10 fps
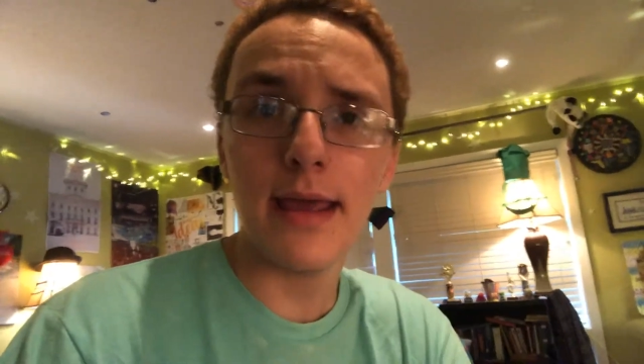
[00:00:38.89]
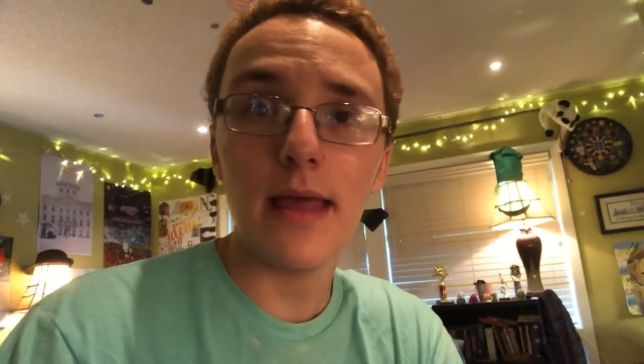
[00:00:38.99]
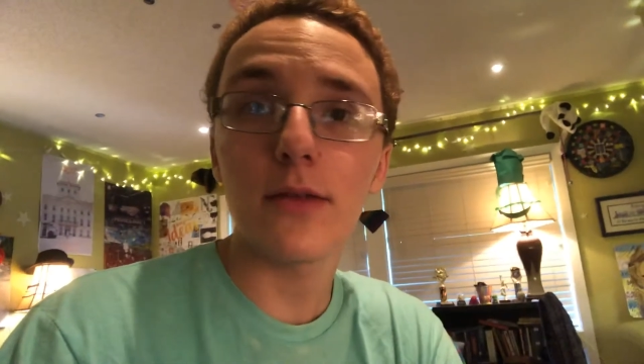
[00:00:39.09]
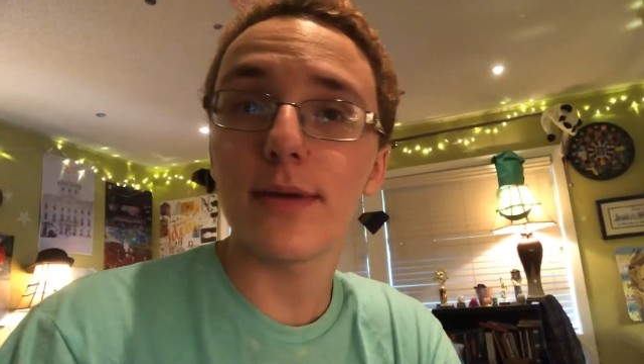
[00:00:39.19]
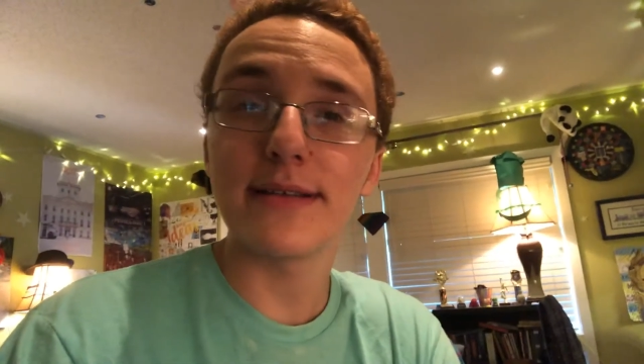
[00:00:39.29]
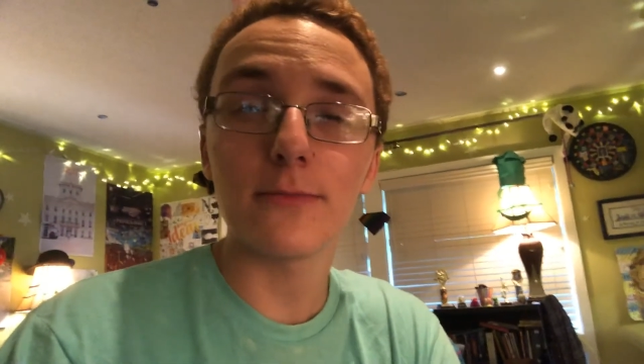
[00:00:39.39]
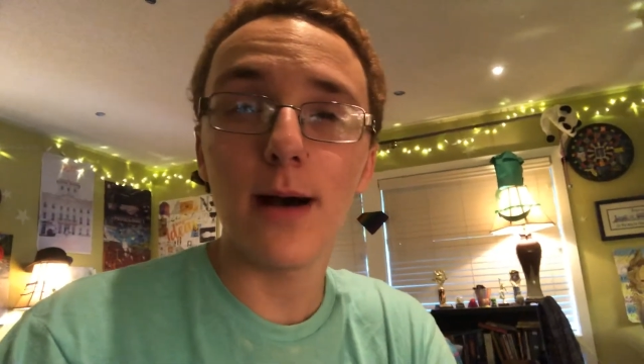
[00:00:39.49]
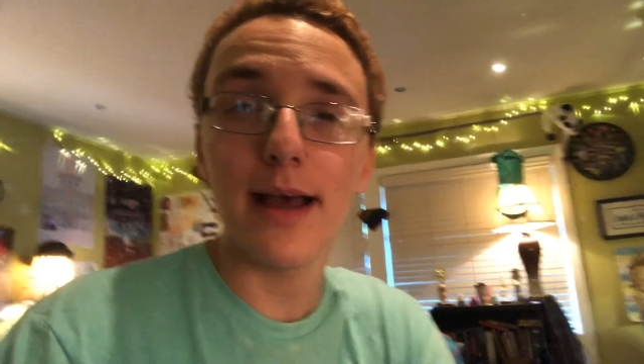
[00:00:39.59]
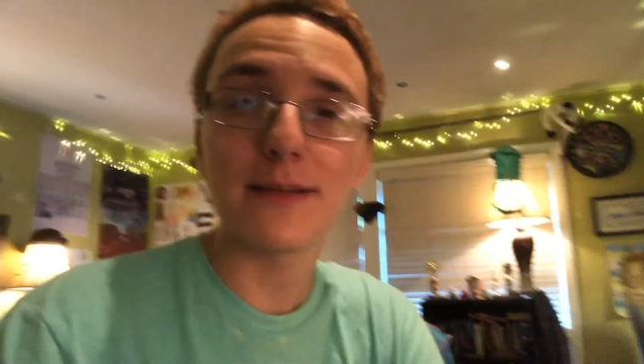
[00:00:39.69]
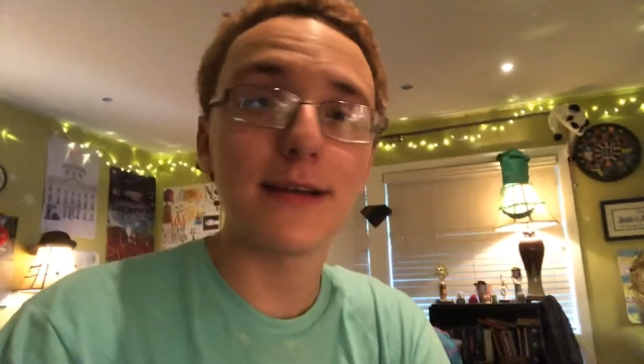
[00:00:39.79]
and the reason
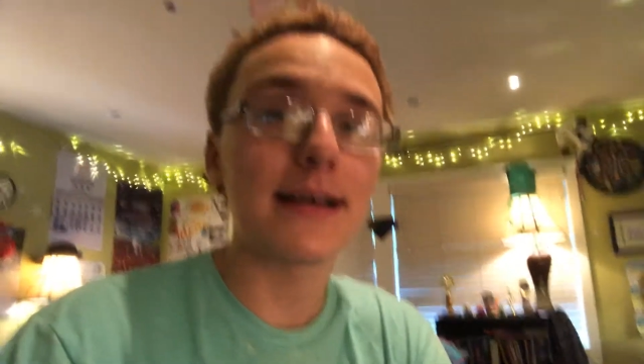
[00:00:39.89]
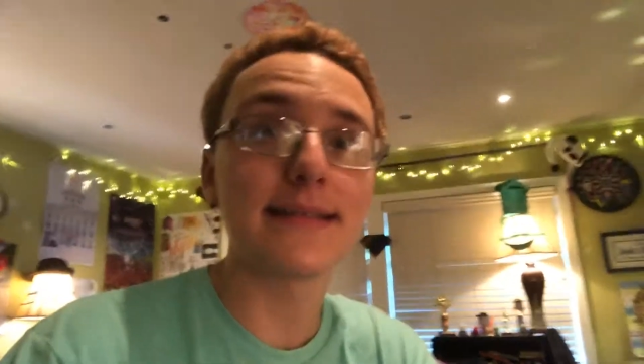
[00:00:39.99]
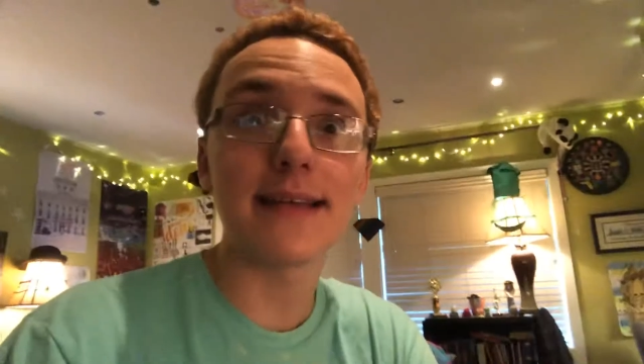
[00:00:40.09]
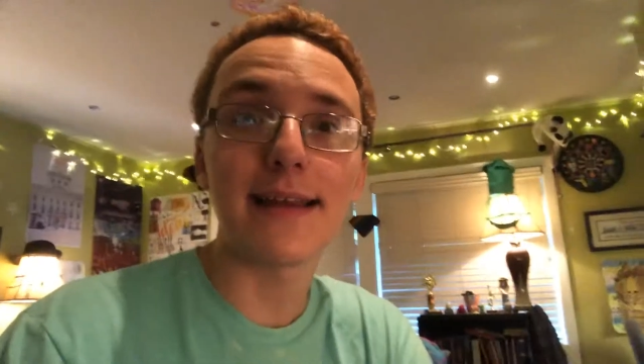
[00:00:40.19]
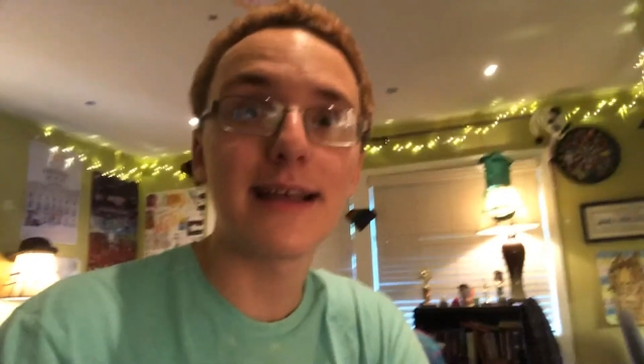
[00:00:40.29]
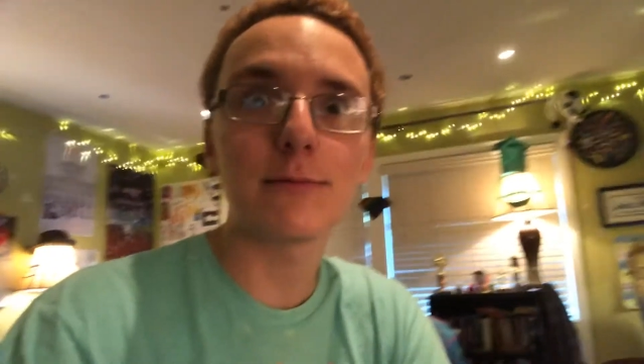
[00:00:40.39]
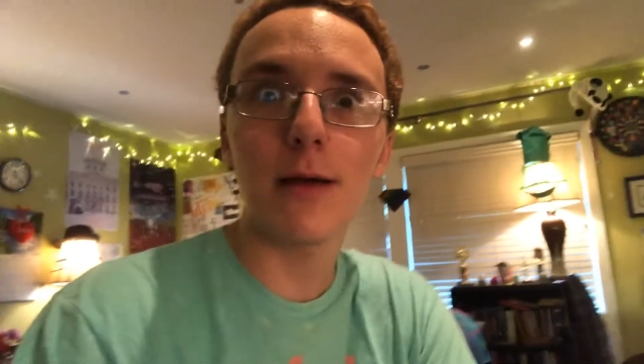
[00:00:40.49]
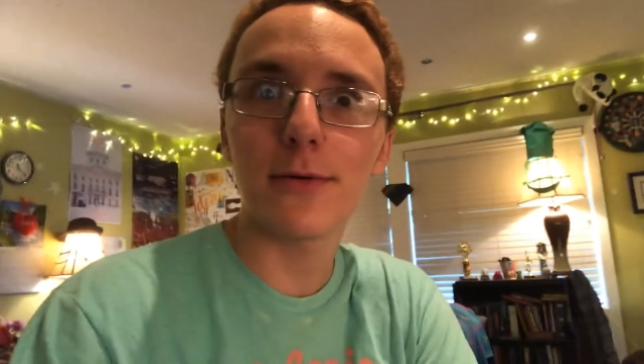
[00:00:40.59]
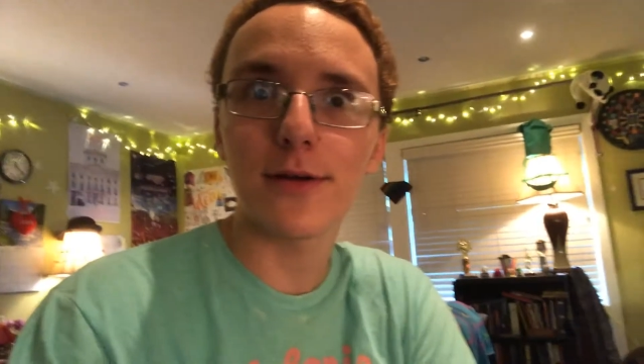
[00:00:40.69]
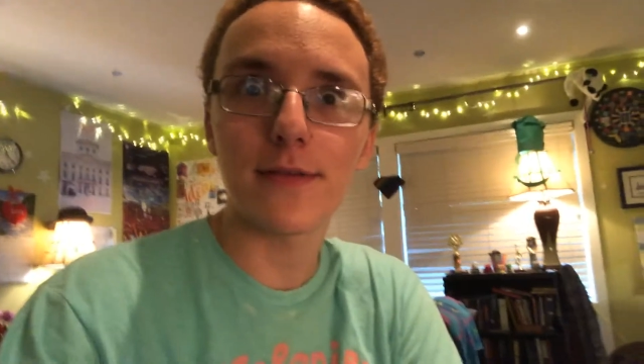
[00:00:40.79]
why is because Sunday's my
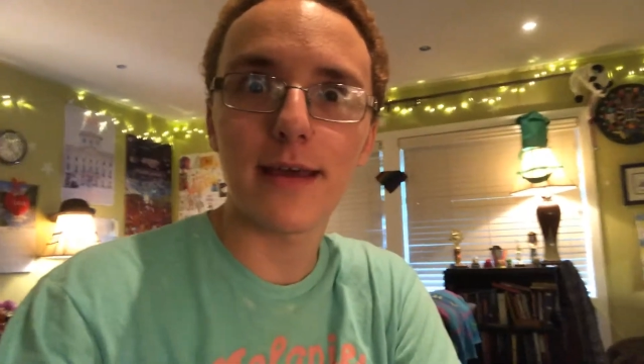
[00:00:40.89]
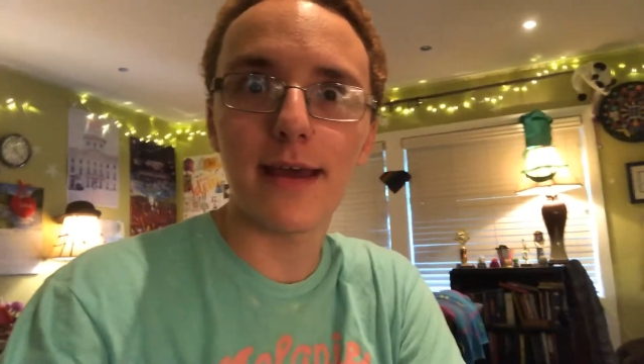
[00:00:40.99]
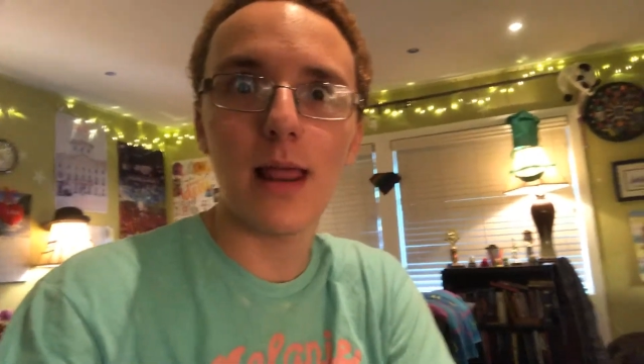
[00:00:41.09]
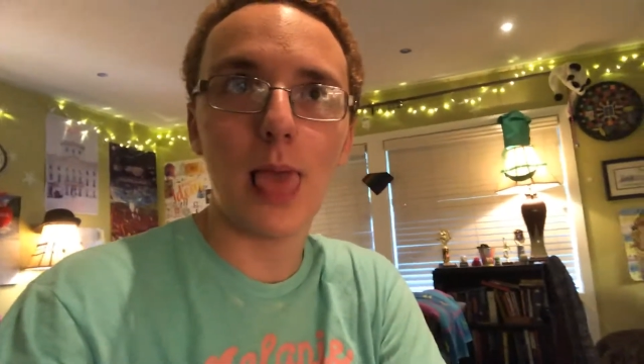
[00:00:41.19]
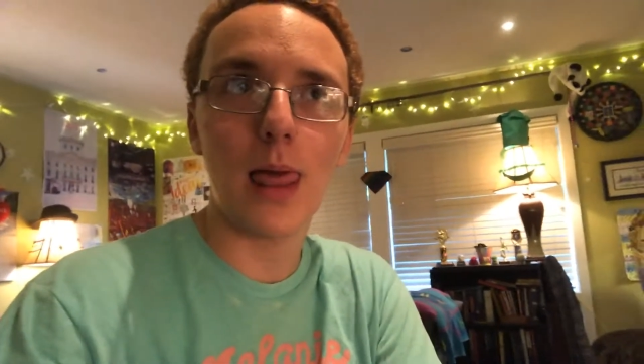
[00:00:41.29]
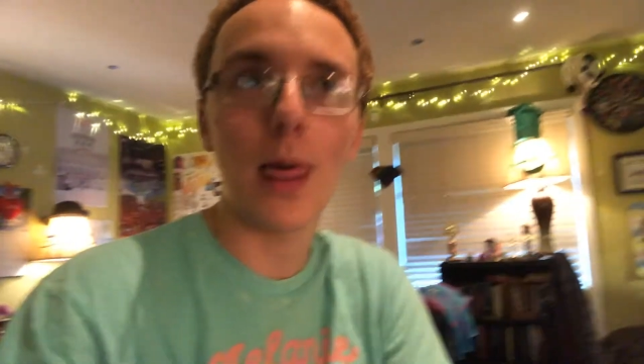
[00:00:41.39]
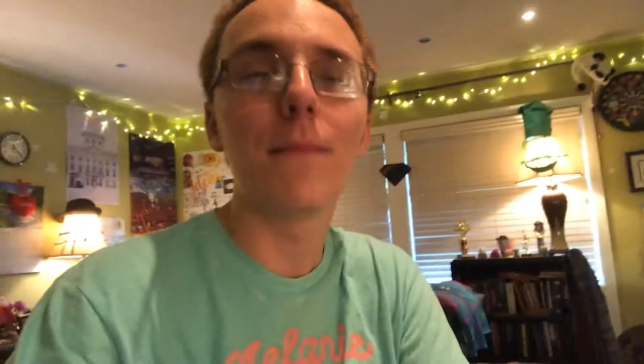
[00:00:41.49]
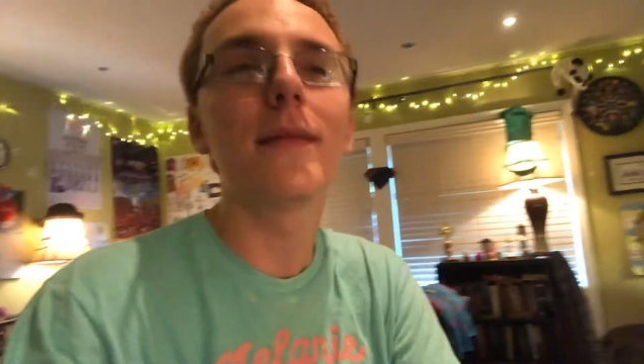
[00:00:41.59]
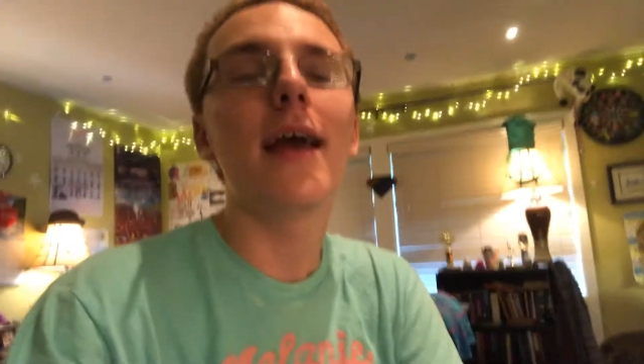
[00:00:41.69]
birthday, blah, blah, blah.